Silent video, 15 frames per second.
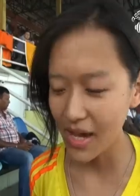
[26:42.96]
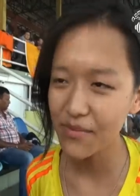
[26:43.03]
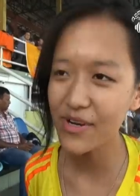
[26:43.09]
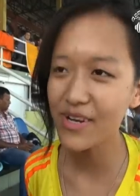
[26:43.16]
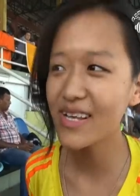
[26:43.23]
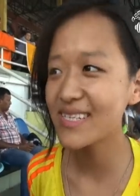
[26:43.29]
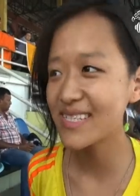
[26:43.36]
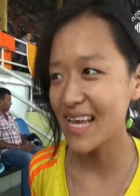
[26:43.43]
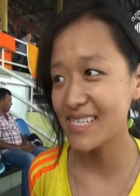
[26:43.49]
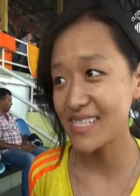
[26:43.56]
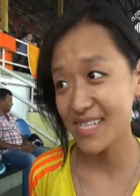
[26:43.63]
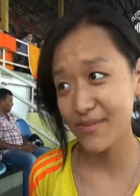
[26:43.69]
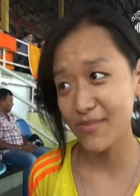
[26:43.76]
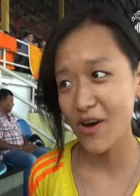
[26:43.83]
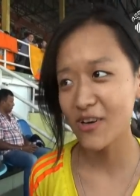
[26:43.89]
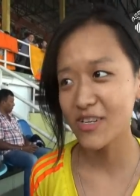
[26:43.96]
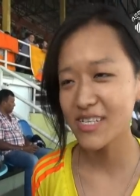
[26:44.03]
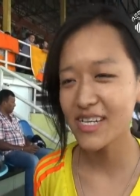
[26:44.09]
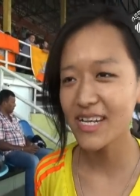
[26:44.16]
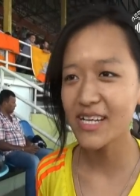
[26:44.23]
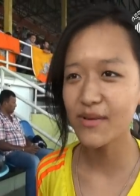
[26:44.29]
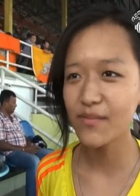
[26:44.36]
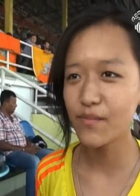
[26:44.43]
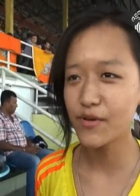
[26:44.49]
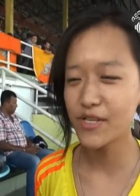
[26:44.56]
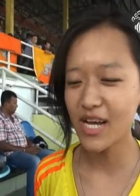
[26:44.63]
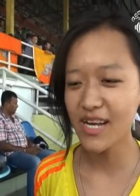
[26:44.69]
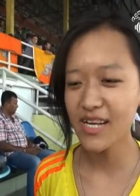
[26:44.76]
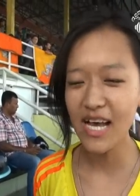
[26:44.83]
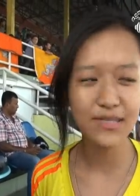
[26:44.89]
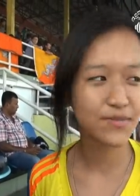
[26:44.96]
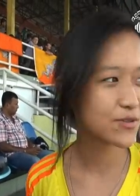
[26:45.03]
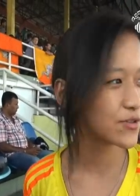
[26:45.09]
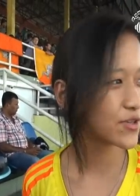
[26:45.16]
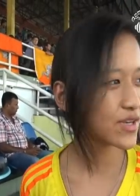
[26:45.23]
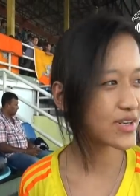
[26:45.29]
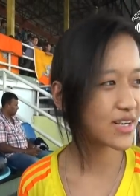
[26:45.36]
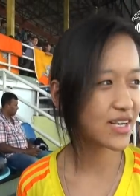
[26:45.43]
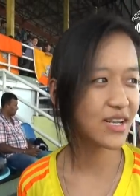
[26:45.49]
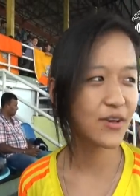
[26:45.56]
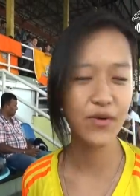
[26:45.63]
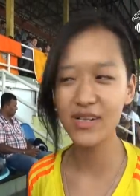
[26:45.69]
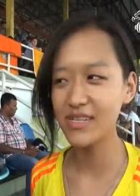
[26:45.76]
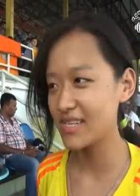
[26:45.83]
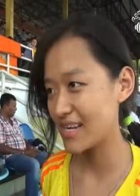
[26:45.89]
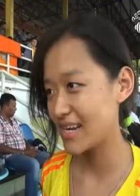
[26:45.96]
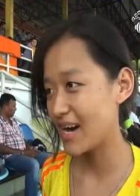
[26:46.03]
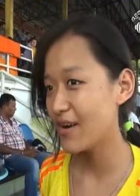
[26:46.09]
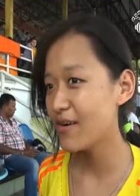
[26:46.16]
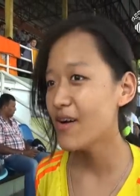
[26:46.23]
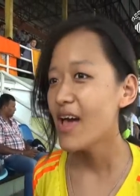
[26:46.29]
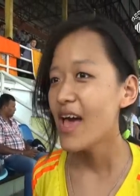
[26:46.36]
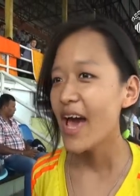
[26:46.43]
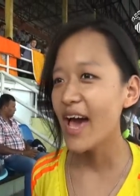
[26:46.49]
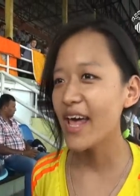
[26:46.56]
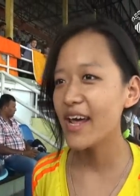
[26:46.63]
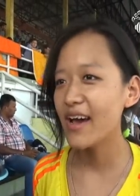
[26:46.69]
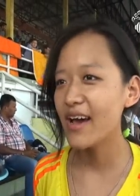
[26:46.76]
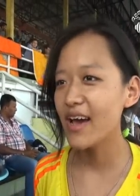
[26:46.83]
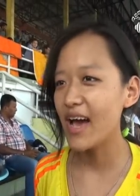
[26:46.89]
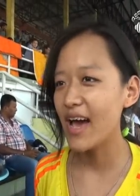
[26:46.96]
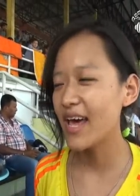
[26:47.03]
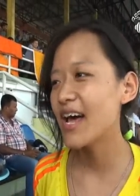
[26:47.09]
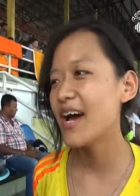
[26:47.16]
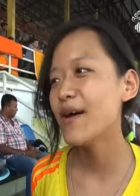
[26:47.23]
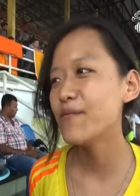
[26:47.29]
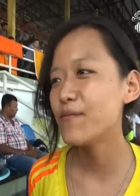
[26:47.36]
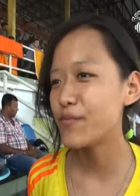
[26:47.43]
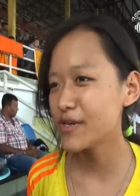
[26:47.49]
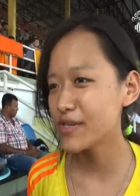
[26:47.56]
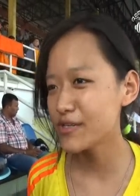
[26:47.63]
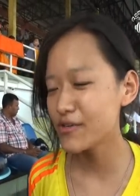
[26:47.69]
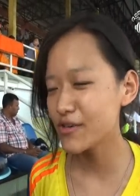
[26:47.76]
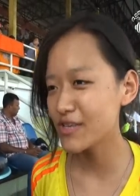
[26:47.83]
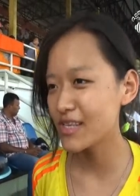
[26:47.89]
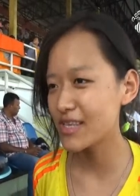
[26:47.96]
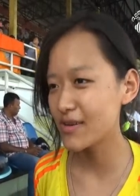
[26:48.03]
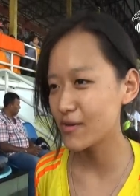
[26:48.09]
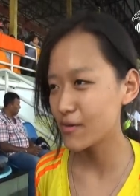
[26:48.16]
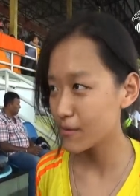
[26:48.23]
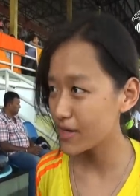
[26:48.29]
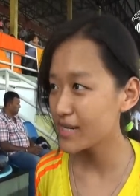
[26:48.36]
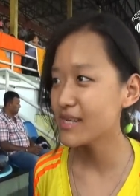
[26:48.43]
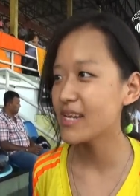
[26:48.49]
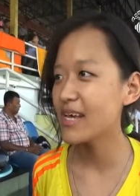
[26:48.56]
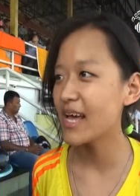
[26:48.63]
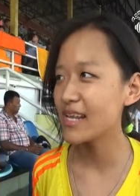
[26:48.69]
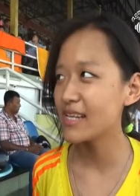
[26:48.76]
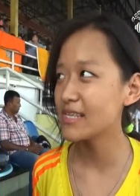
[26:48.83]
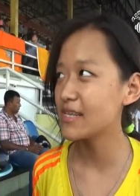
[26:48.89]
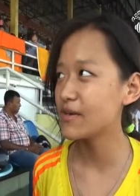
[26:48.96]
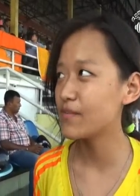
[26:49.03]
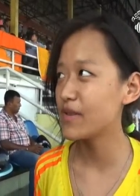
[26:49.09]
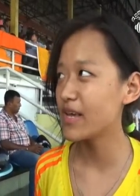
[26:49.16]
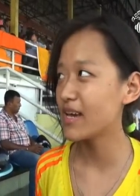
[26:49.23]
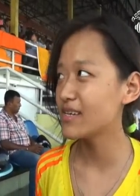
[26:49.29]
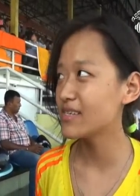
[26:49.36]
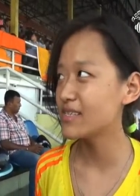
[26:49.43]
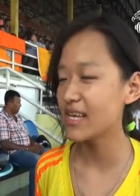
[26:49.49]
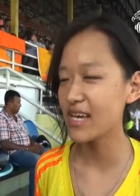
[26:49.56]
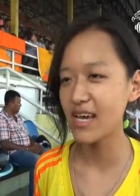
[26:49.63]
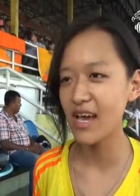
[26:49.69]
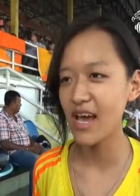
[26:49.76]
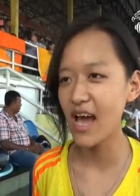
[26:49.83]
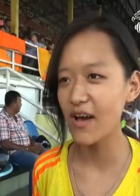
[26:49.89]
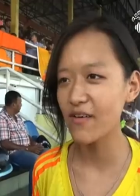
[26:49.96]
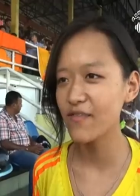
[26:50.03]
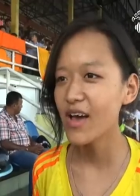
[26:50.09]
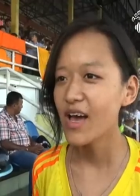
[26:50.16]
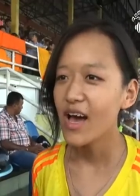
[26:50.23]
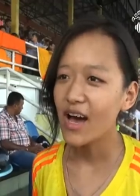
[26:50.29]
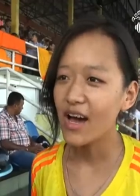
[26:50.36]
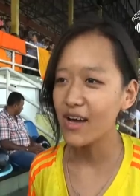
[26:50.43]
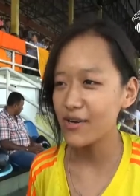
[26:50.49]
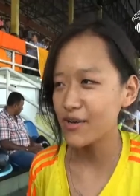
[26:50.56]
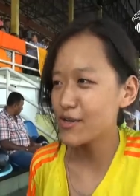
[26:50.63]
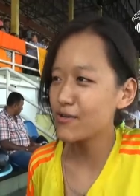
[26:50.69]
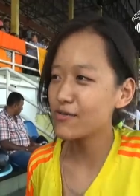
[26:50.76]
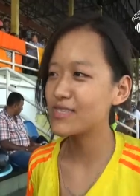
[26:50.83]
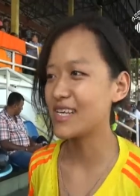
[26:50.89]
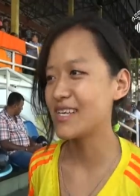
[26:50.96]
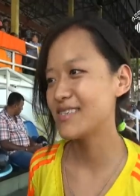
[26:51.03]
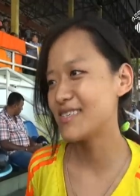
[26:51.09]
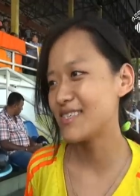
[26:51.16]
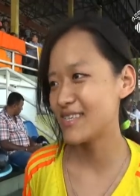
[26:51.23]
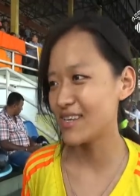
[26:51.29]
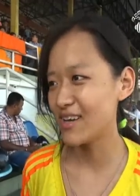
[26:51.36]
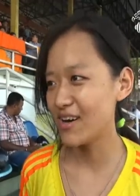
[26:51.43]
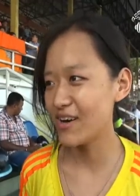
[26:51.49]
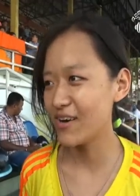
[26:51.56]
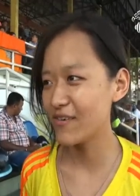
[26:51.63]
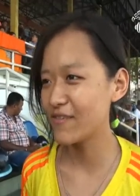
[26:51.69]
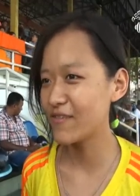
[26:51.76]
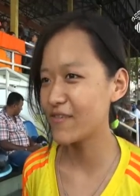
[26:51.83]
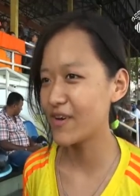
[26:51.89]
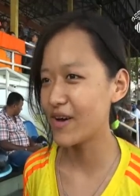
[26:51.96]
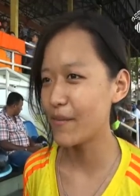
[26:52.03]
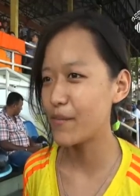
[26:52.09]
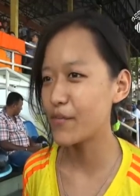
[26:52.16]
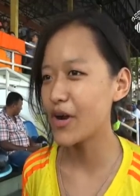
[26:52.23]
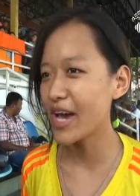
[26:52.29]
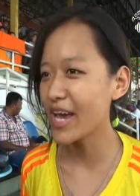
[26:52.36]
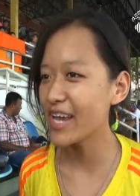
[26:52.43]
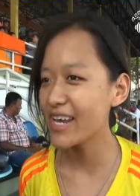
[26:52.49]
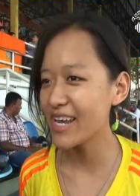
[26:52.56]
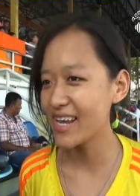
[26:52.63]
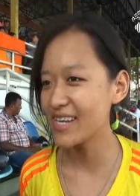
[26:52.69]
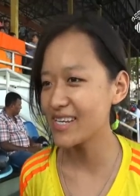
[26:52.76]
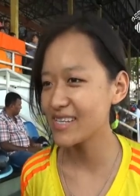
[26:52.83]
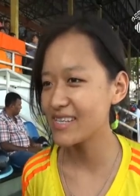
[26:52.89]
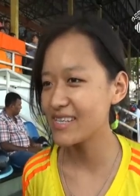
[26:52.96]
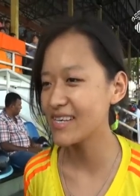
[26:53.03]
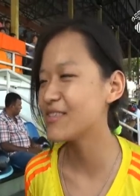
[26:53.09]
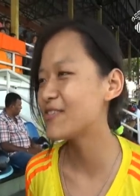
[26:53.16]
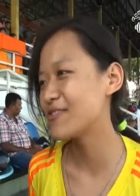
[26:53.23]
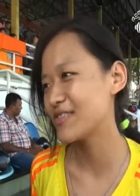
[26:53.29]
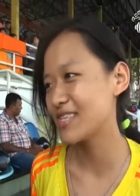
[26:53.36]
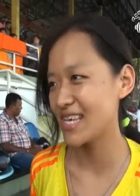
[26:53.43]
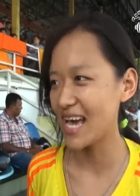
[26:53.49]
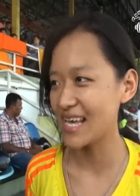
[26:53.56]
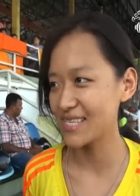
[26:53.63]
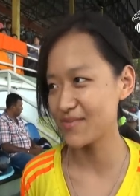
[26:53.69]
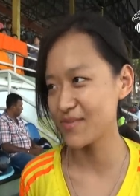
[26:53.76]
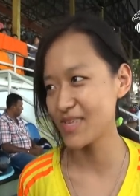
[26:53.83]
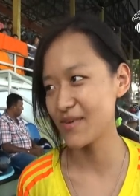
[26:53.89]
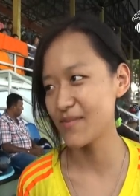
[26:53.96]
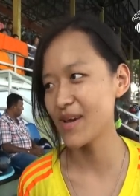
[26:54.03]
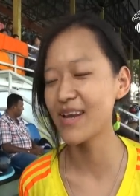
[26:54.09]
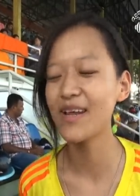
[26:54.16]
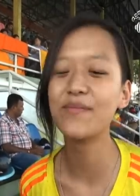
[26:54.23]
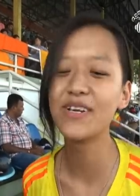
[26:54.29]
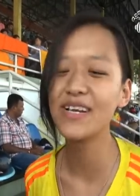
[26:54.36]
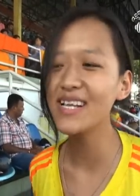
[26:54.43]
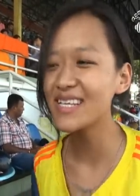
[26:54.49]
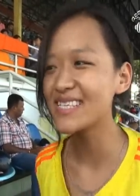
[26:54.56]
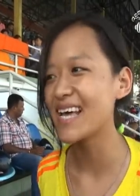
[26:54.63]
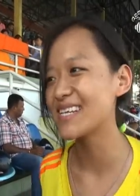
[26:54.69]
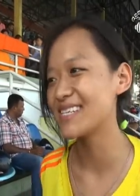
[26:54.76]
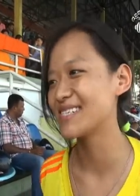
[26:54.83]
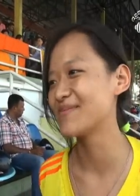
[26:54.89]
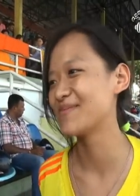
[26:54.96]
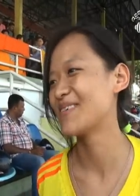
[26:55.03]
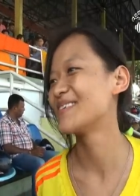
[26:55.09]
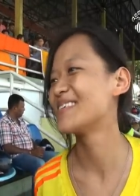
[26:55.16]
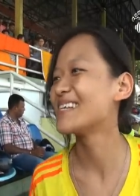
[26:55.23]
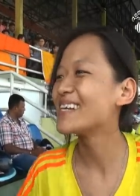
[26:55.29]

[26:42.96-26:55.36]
I'm really excited about it, and Bhutan has been doing really well till now. And I'm pretty sure that they will win. And the players, they have a renewed sense of pride and enthusiasm in them. And I'm really excited about